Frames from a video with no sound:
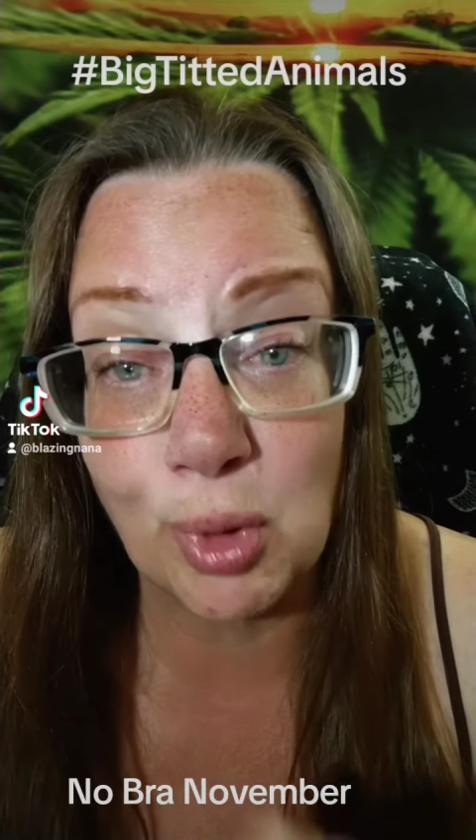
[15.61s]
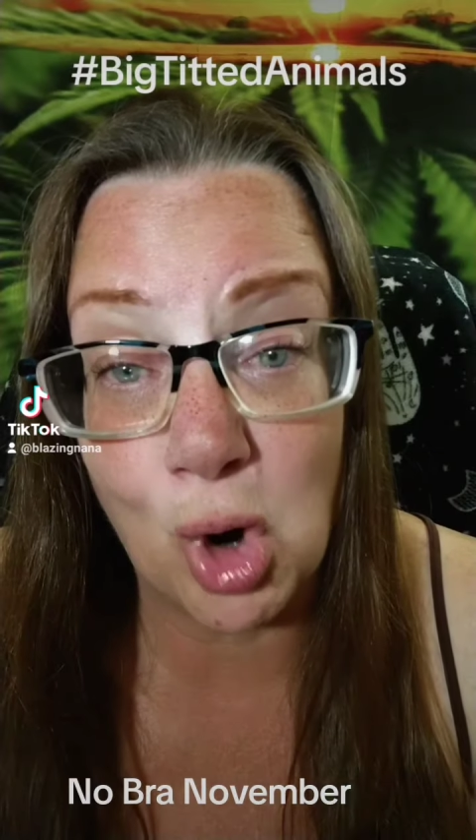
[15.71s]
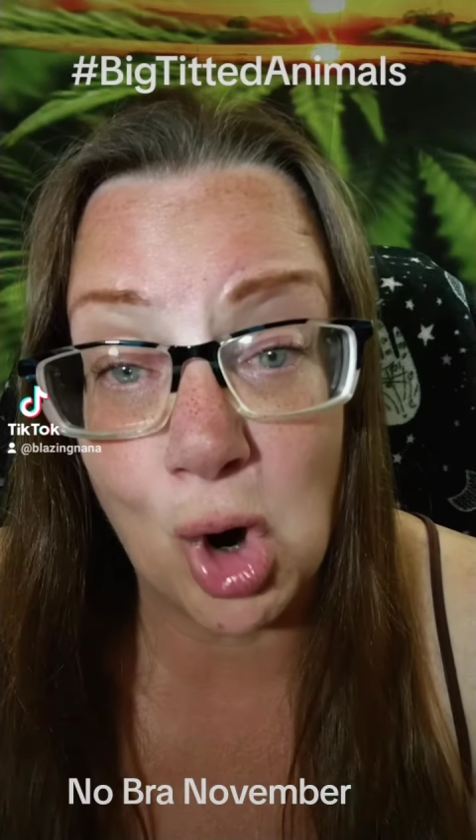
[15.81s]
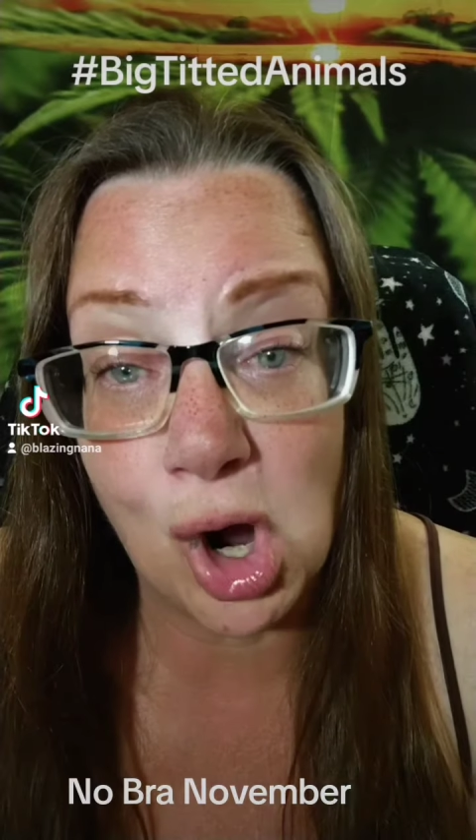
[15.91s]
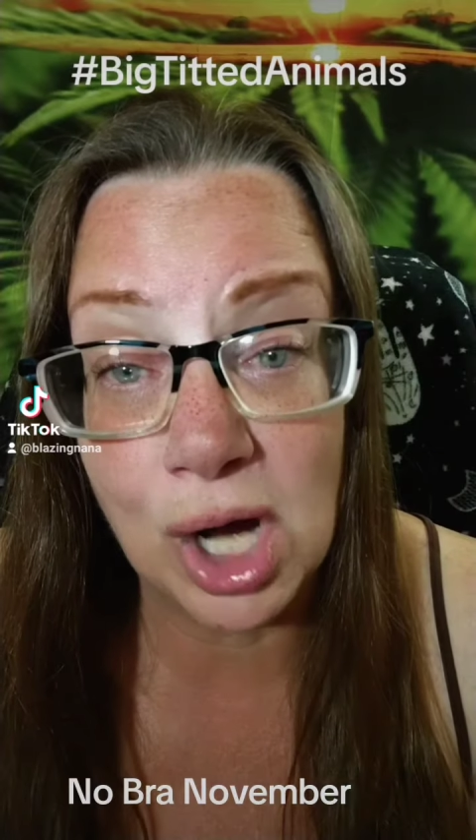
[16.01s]

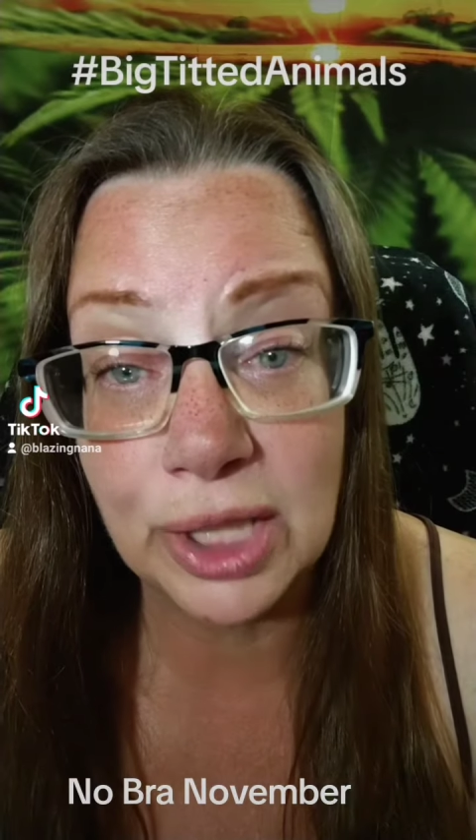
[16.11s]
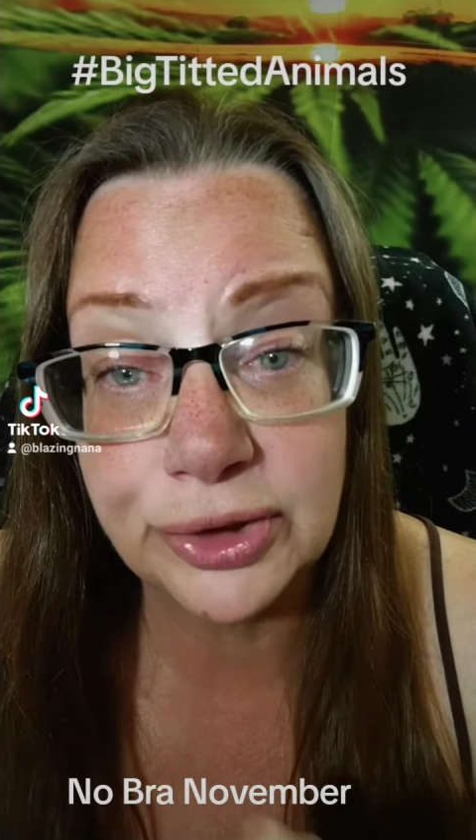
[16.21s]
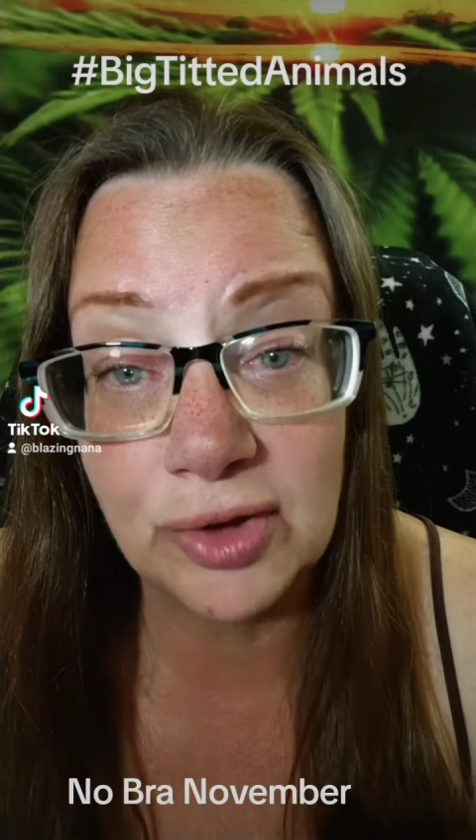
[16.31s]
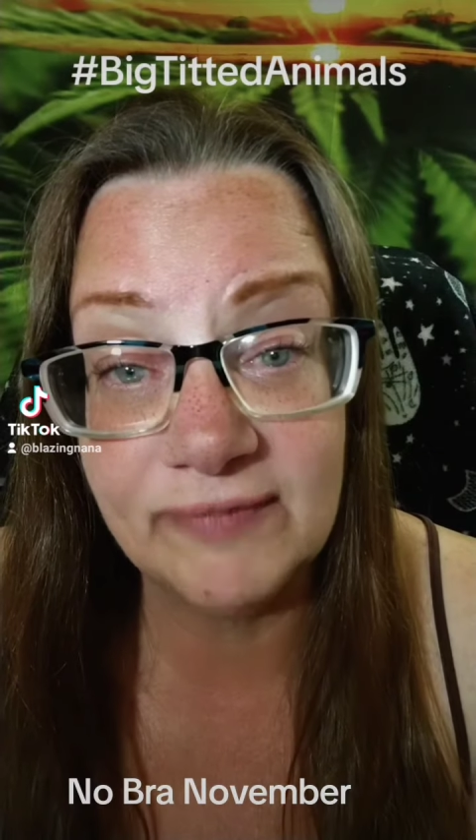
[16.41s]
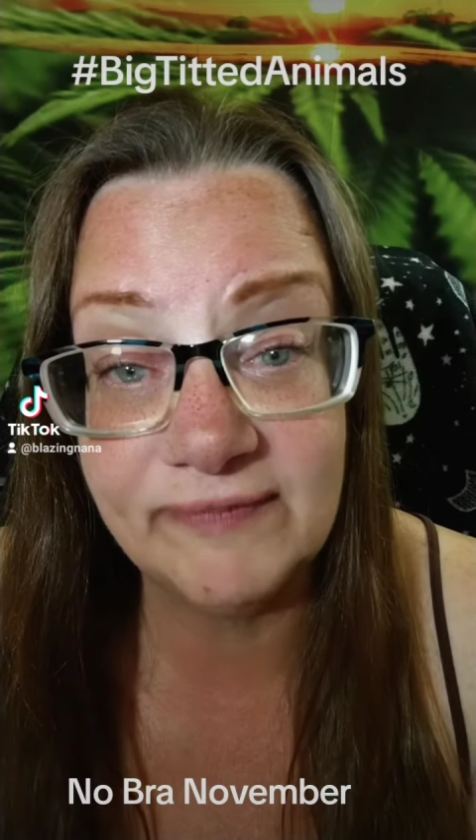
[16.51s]
bra
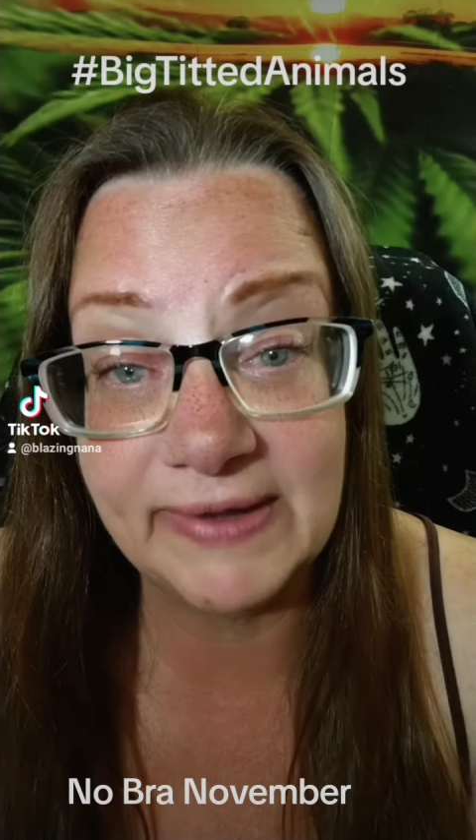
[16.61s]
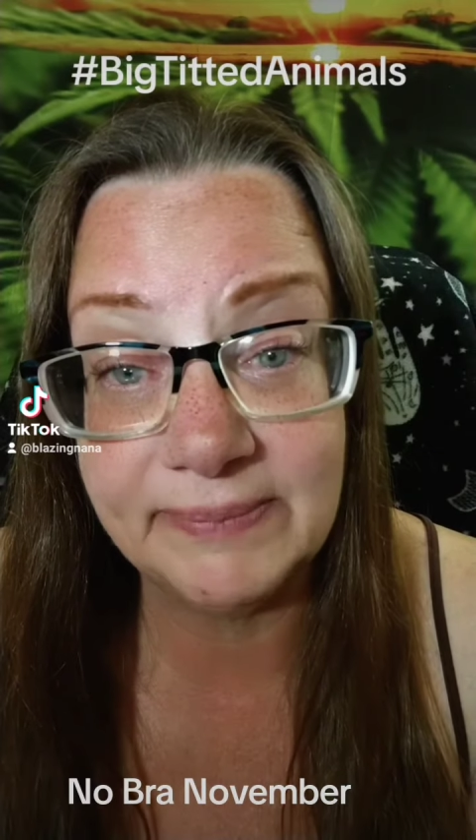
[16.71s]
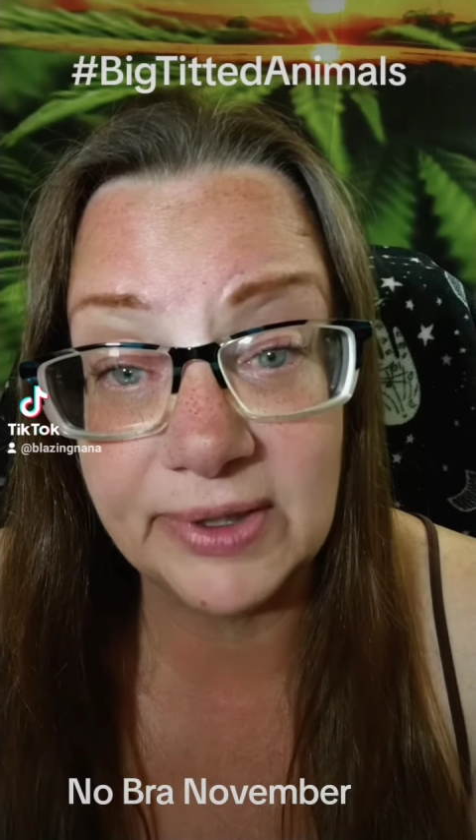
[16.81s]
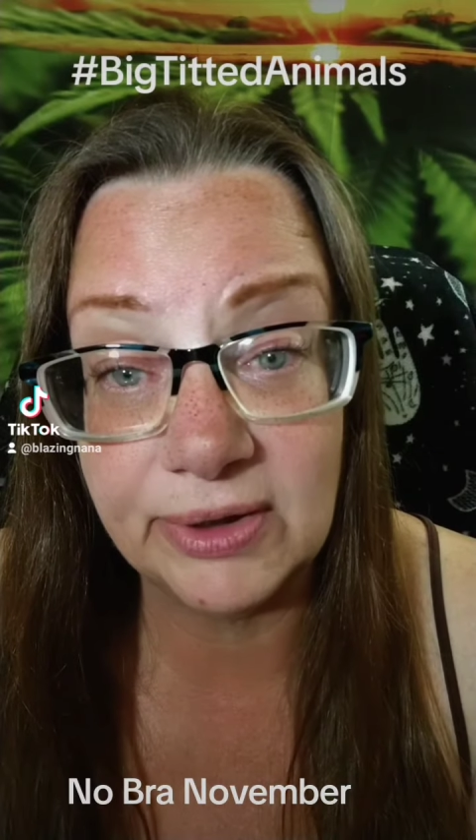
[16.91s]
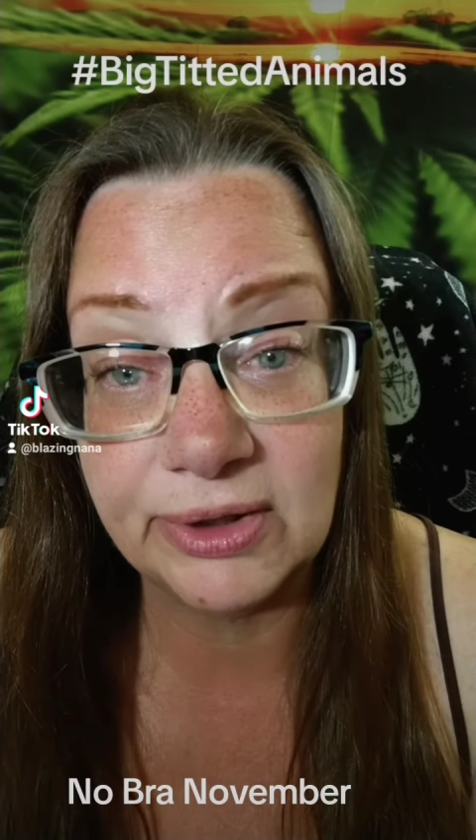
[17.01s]

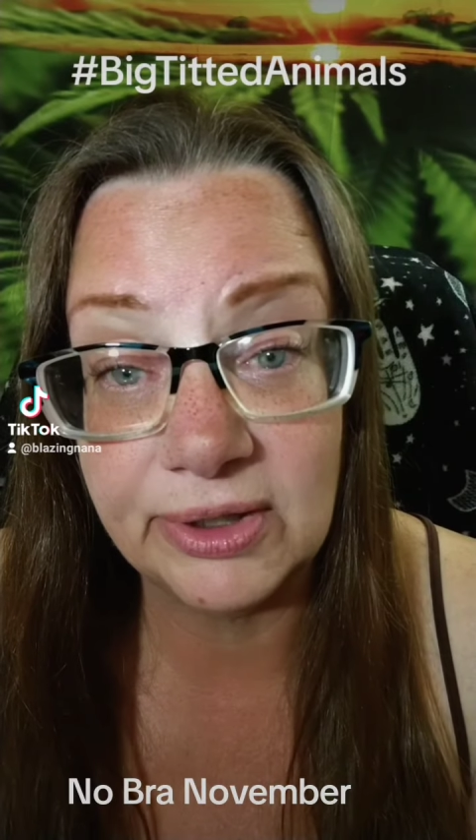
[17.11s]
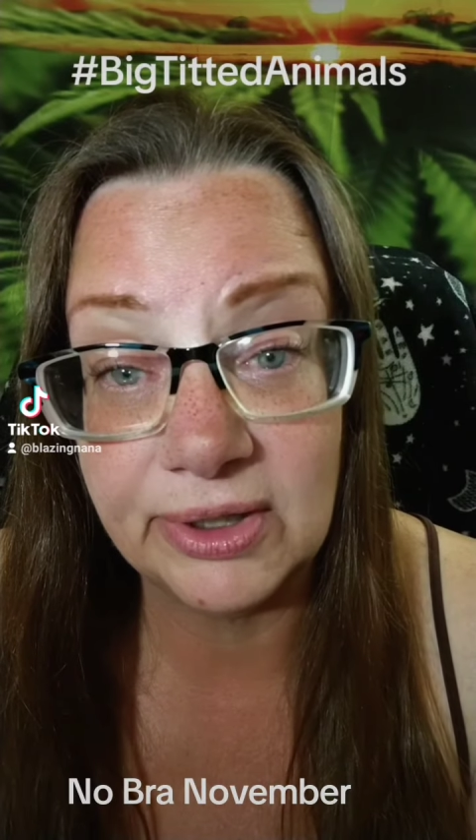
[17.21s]
November.